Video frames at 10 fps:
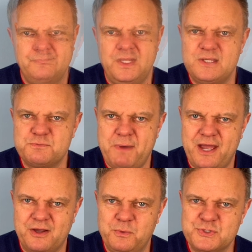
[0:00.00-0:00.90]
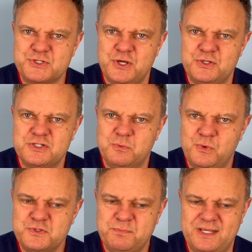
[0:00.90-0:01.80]
His back was turned
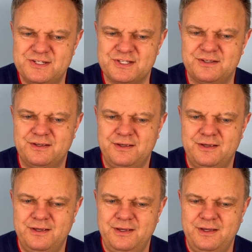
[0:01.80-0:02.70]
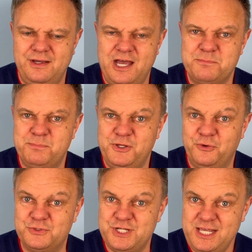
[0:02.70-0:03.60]
towards Peter, and
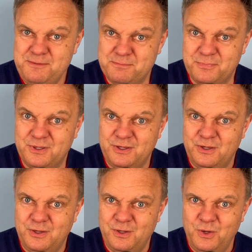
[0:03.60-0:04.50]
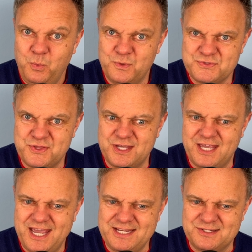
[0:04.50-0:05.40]
beyond him was the
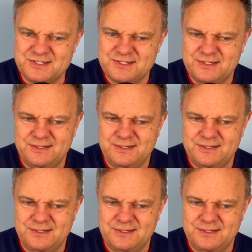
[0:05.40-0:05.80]
gate.